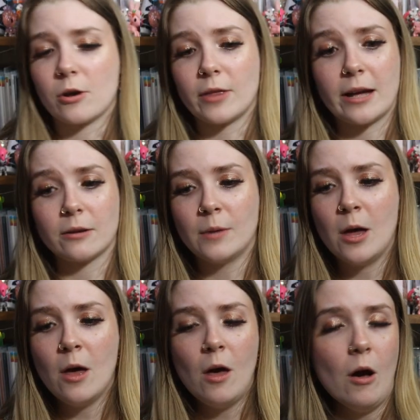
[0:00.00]
or like
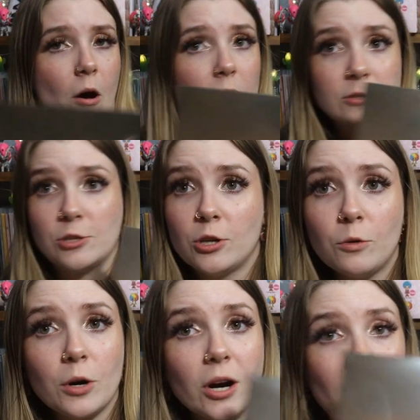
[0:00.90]
on
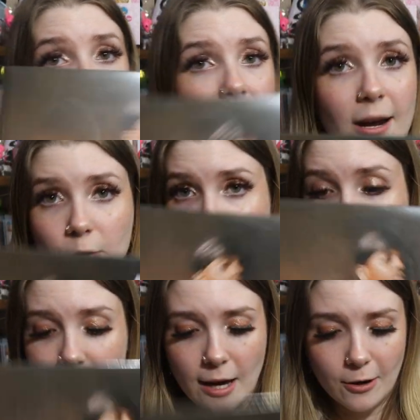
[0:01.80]
tour. I don't
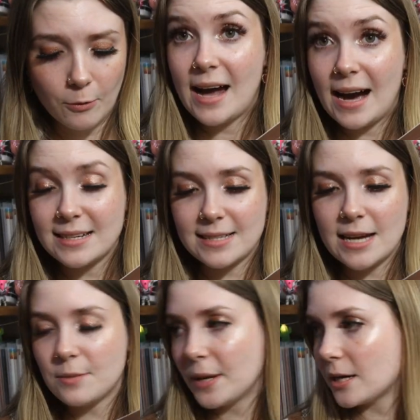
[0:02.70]
really know. I
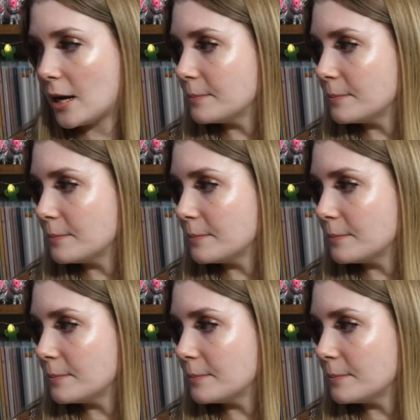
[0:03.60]
decided to pick it